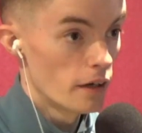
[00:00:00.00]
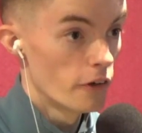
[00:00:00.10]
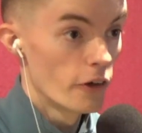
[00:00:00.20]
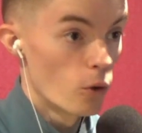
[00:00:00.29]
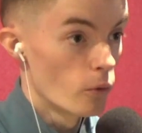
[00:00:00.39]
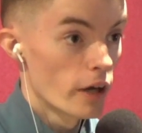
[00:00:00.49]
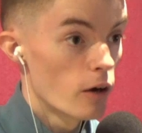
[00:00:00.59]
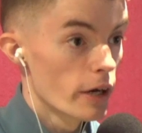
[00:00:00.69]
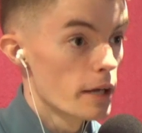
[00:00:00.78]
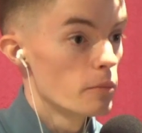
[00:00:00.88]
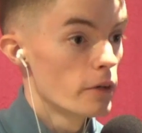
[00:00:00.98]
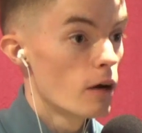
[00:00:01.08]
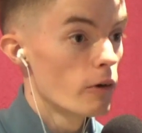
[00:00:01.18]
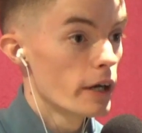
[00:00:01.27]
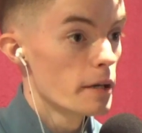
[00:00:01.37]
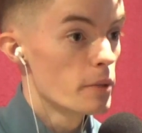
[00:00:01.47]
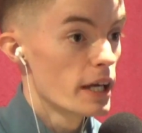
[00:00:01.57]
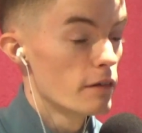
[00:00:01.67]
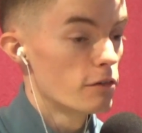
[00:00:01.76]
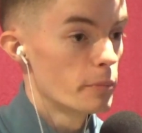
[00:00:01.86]
No, not when I'm
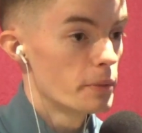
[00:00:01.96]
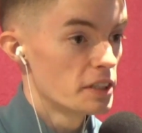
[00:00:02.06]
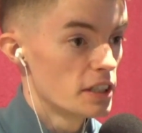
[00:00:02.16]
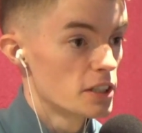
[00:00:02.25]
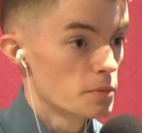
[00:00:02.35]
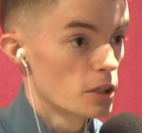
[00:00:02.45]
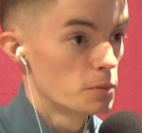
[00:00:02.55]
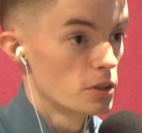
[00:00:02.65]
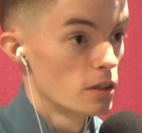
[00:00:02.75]
paying for a BT subscription.